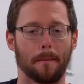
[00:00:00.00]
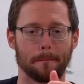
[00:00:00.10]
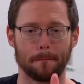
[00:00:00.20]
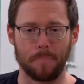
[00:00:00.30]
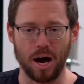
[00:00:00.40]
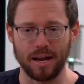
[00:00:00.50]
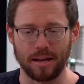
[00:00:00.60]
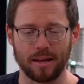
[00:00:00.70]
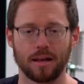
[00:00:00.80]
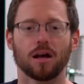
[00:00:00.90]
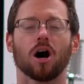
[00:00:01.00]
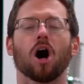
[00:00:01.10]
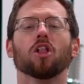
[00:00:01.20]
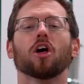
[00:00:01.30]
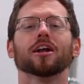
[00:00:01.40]
But
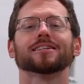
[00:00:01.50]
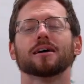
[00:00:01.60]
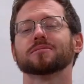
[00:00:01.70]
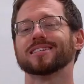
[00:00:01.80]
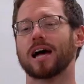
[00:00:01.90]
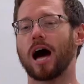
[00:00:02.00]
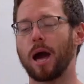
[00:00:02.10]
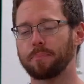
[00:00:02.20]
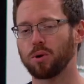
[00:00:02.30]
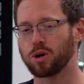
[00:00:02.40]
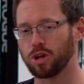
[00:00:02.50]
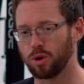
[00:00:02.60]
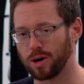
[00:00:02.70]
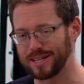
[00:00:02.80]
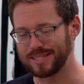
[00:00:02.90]
a lot of times this
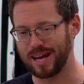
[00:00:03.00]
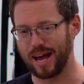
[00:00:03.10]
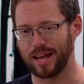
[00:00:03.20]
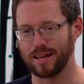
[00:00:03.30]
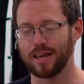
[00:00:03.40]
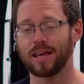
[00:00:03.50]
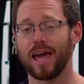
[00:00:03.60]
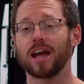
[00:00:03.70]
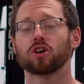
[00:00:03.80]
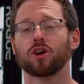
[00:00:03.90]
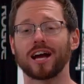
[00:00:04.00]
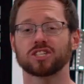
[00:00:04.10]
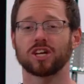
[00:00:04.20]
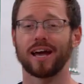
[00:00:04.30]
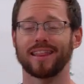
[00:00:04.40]
hypocaloric diet and crash
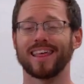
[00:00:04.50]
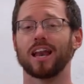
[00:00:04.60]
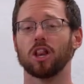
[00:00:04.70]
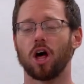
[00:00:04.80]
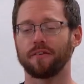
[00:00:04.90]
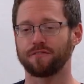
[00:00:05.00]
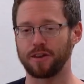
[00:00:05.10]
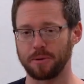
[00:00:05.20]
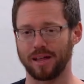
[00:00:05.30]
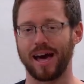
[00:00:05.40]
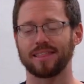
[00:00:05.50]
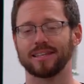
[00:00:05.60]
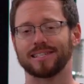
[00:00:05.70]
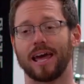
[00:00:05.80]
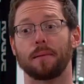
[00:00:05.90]
diet that a lot of female
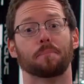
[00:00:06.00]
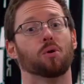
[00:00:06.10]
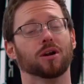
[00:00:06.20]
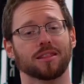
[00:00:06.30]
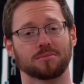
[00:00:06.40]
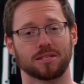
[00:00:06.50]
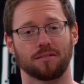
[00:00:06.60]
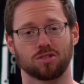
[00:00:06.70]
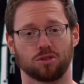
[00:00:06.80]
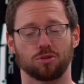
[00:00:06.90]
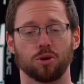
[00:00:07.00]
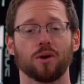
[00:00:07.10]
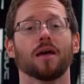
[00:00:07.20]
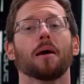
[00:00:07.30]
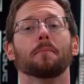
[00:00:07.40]
athletes end up putting themselves through
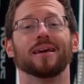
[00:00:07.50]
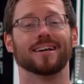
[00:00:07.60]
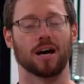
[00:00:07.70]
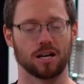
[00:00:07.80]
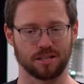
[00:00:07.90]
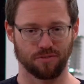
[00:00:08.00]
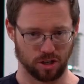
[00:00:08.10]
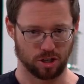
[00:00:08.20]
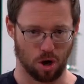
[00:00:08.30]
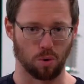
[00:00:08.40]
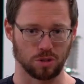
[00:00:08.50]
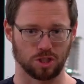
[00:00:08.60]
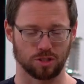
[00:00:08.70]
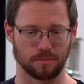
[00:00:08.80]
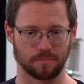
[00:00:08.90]
because of their
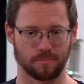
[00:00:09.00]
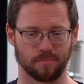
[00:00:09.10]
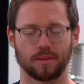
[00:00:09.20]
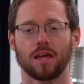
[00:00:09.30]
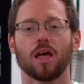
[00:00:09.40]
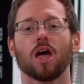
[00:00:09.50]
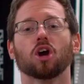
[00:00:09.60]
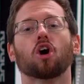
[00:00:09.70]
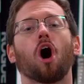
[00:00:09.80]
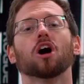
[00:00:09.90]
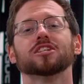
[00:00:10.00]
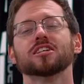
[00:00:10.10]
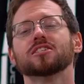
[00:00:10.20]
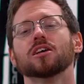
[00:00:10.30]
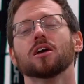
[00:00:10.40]
coach
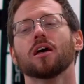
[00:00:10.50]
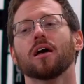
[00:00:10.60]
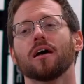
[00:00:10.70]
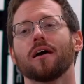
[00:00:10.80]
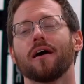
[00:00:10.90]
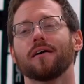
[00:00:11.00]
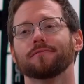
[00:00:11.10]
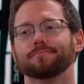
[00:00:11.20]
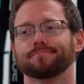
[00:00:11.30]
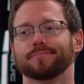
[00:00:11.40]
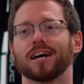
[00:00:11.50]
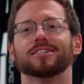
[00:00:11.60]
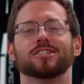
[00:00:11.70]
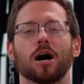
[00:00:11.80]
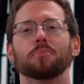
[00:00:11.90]
causes a
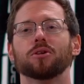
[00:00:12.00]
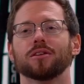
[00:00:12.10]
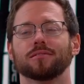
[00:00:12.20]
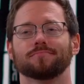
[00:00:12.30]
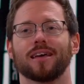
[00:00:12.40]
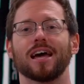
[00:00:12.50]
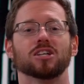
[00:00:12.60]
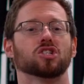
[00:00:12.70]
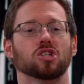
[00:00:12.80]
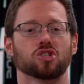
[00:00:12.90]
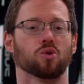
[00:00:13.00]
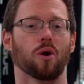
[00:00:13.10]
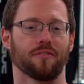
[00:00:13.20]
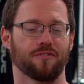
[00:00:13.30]
double-edged sword